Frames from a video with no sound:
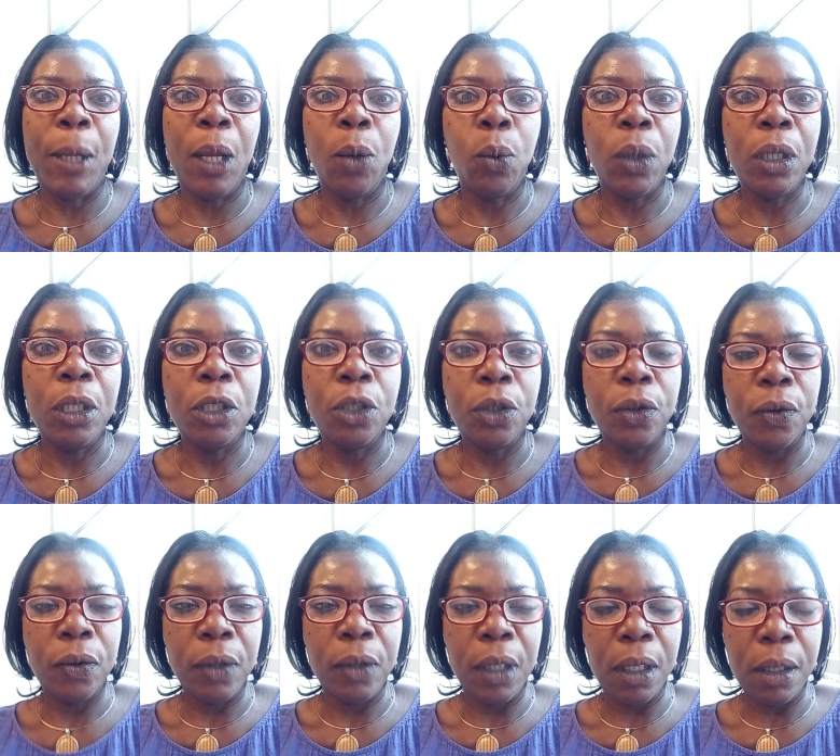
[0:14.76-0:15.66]
I wanted to
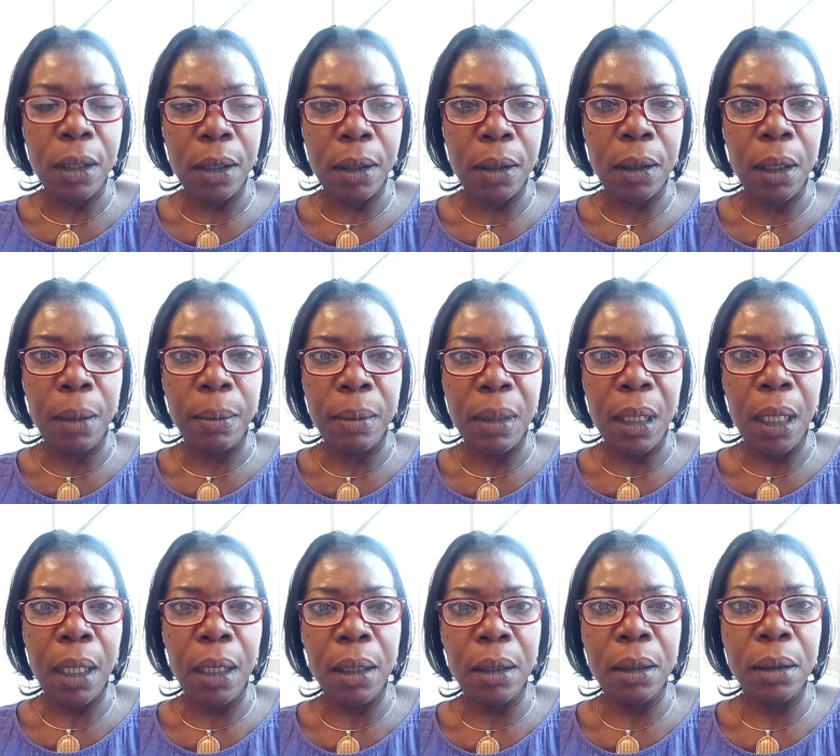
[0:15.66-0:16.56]
do this
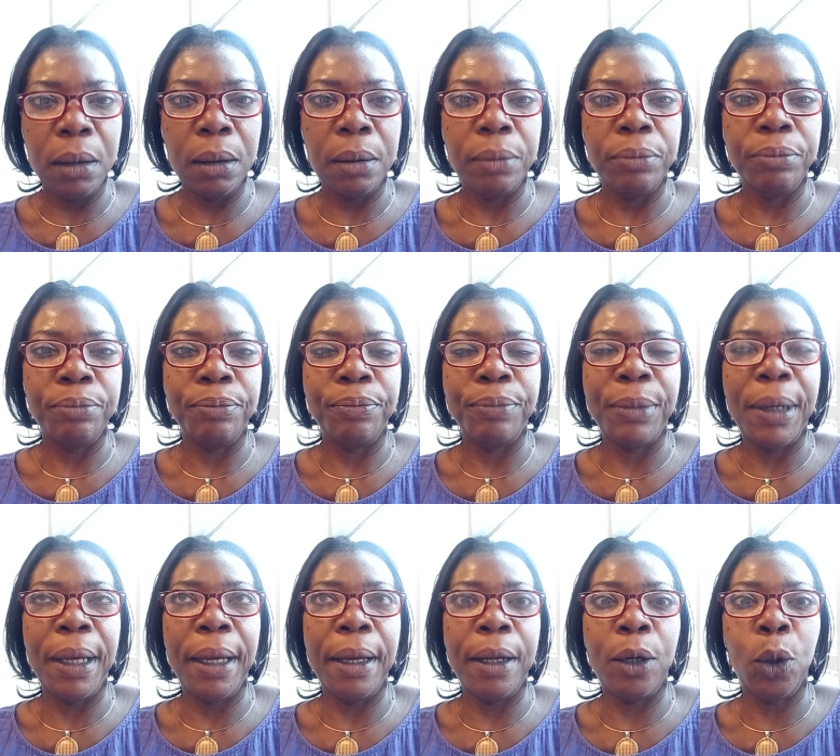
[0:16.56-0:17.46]
update
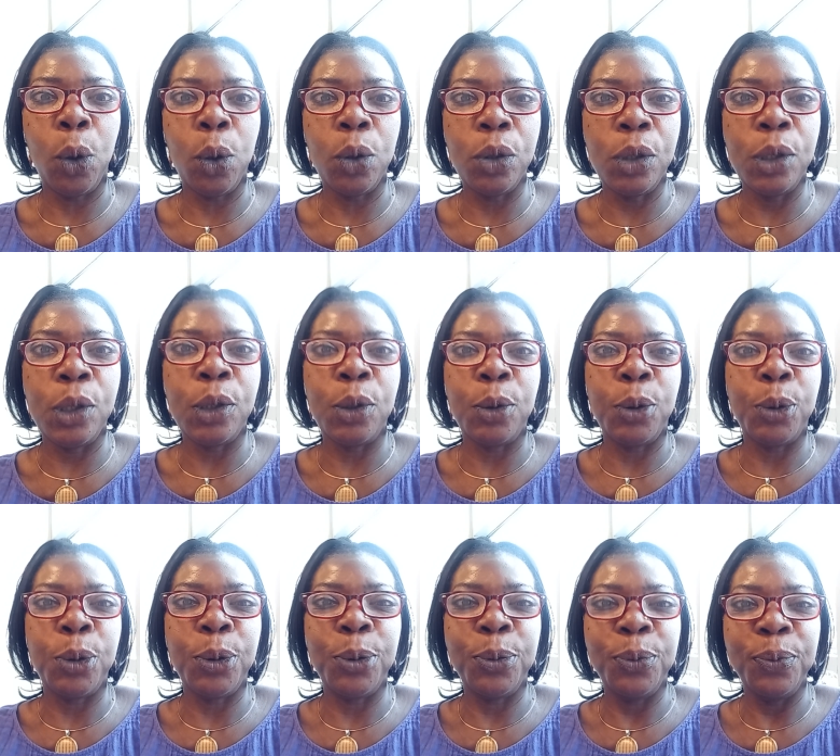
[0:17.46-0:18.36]
and
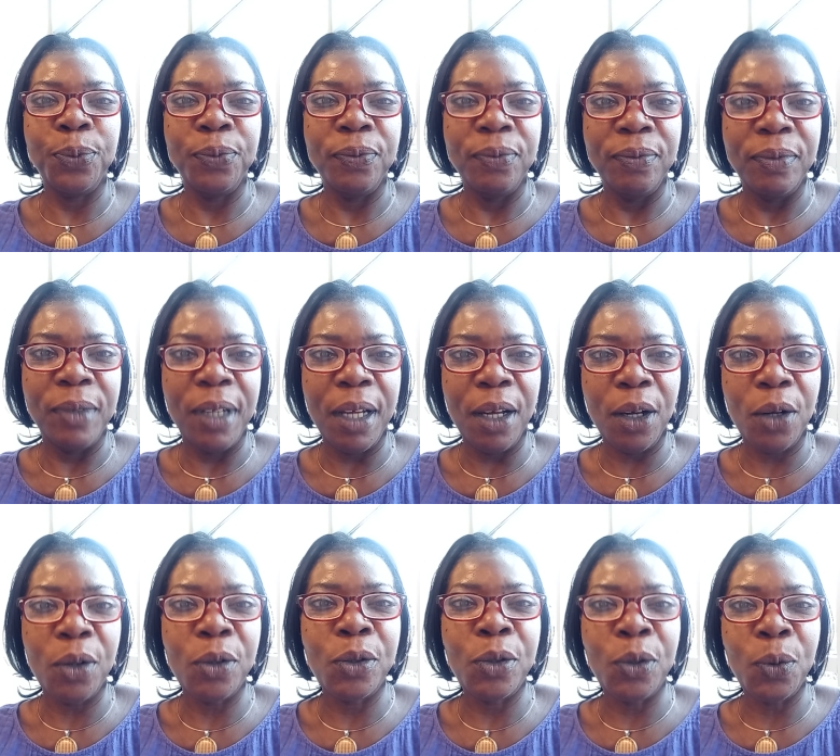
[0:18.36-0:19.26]
also I
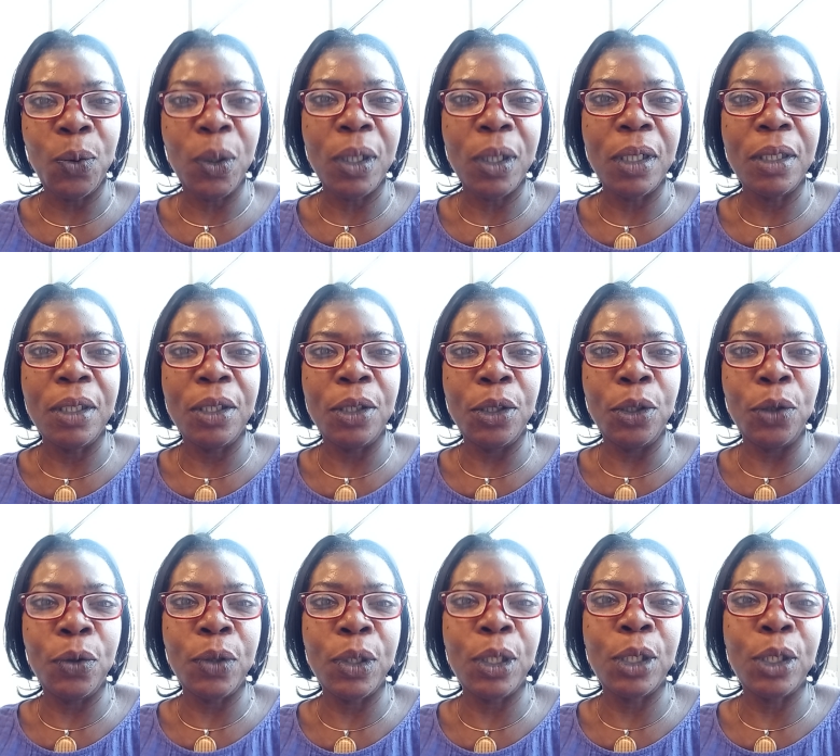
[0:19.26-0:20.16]
also wanted to
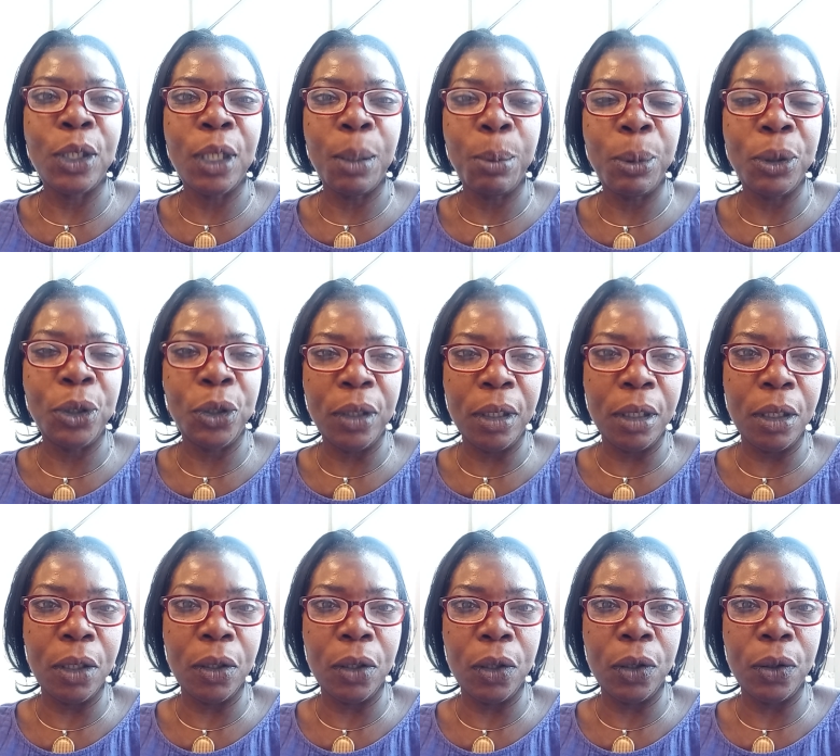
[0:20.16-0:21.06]
use this
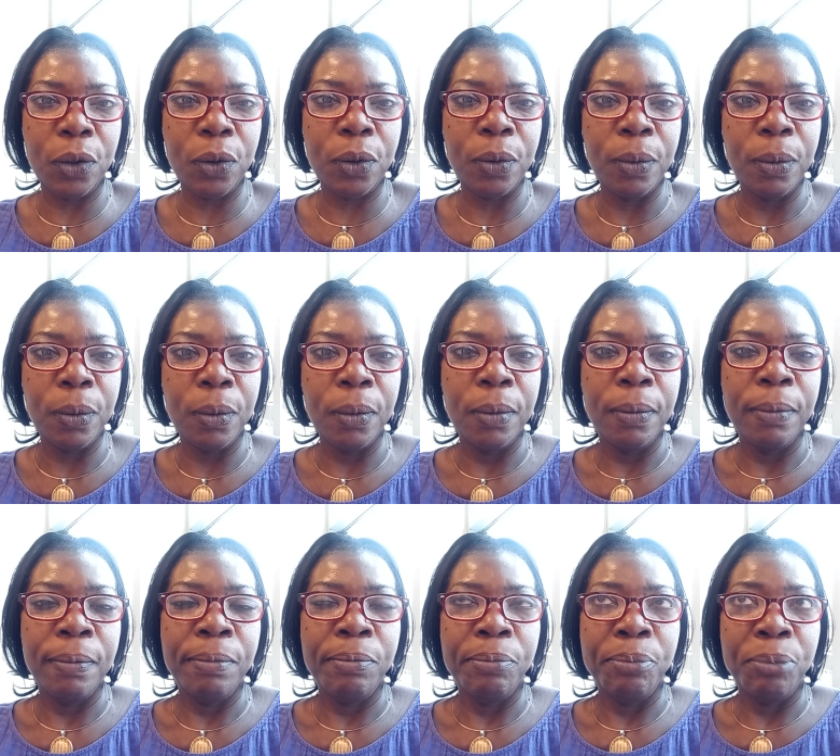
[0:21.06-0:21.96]
opportunity to
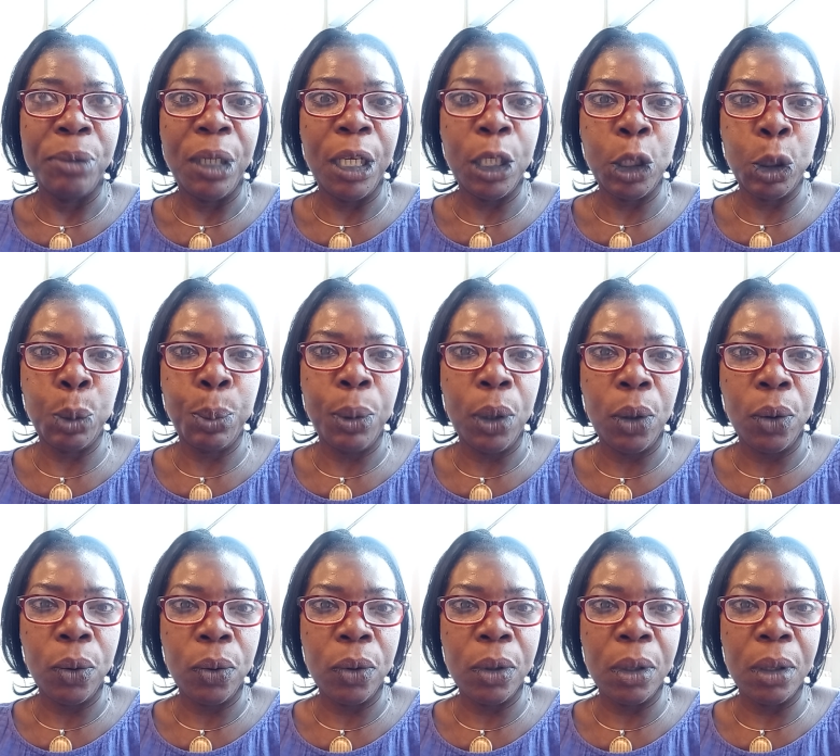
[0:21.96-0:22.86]

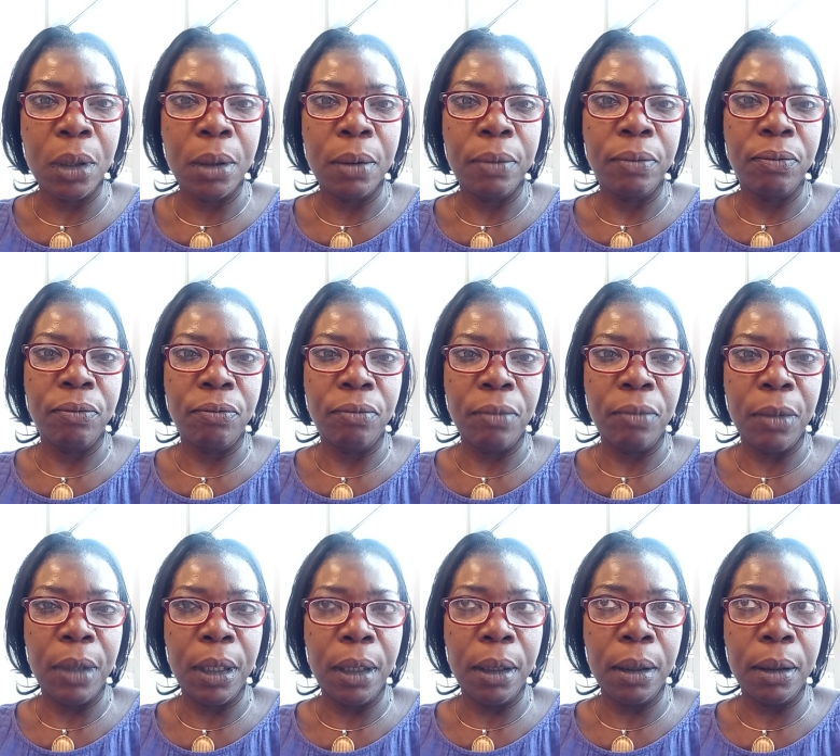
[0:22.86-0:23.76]
expose
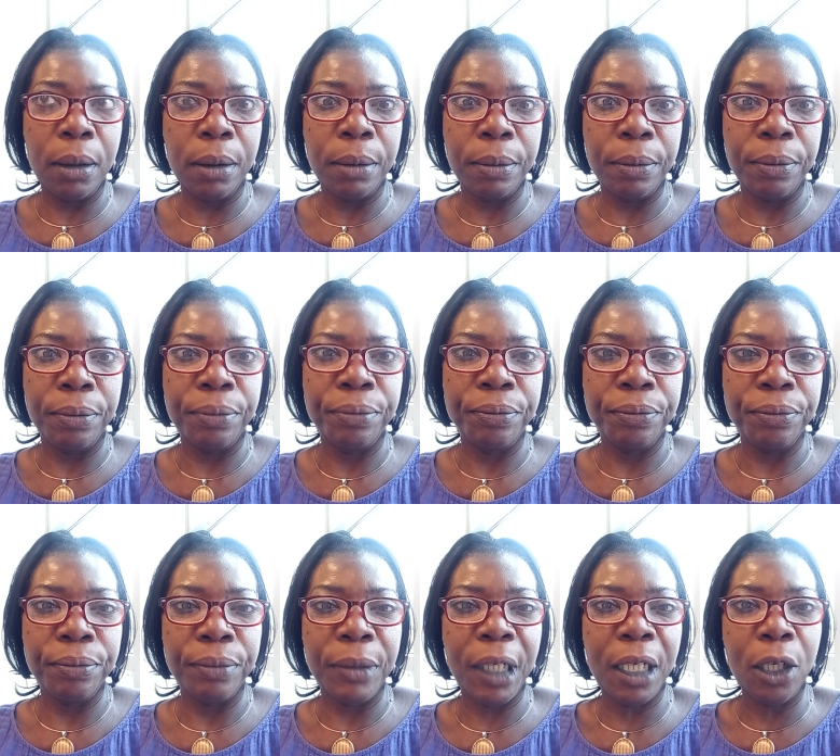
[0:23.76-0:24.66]
um,
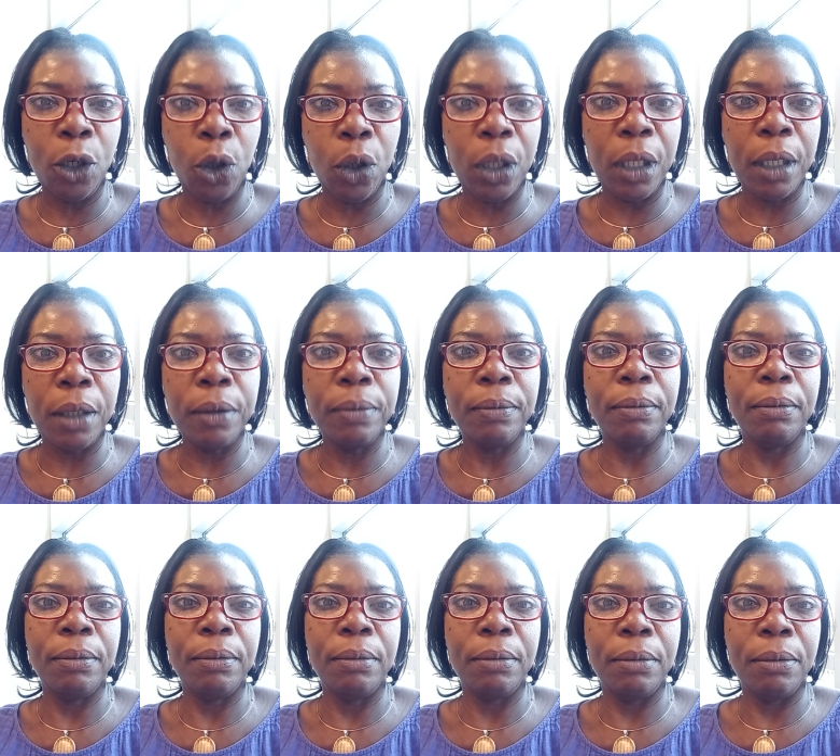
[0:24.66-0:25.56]
a lawyer
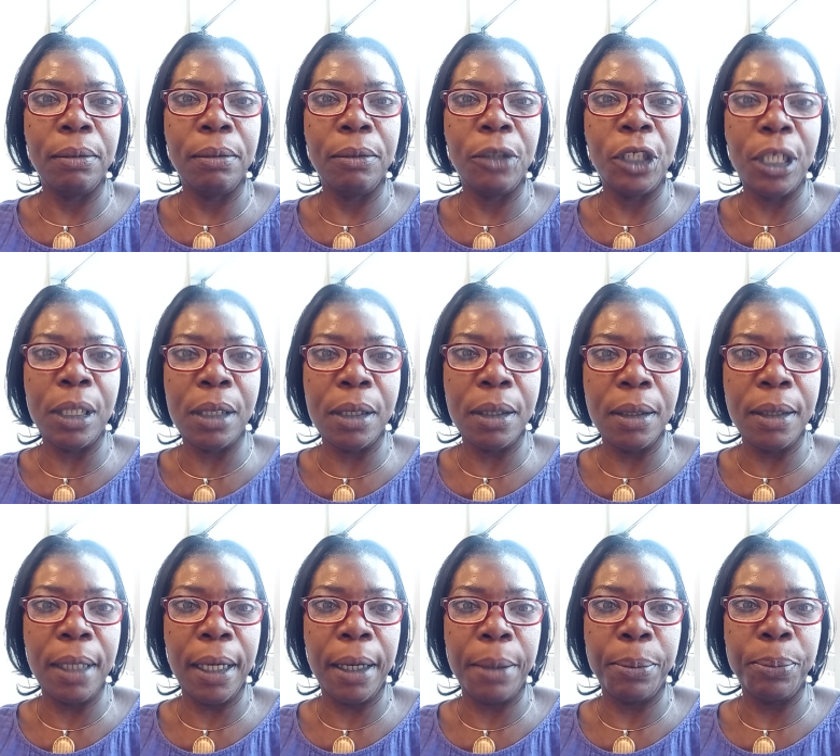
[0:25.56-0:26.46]
Jason
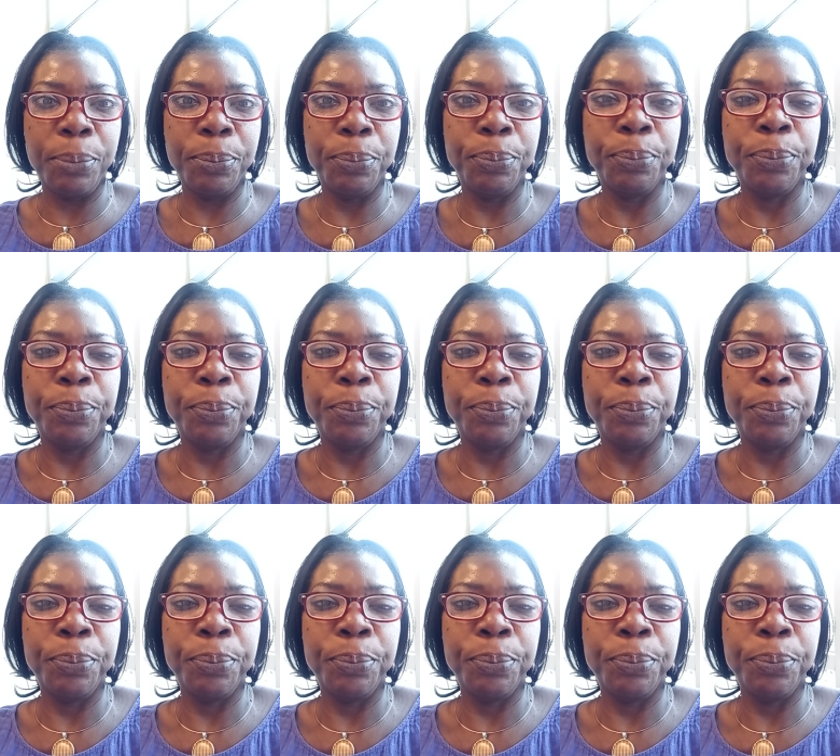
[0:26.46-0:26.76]
Tam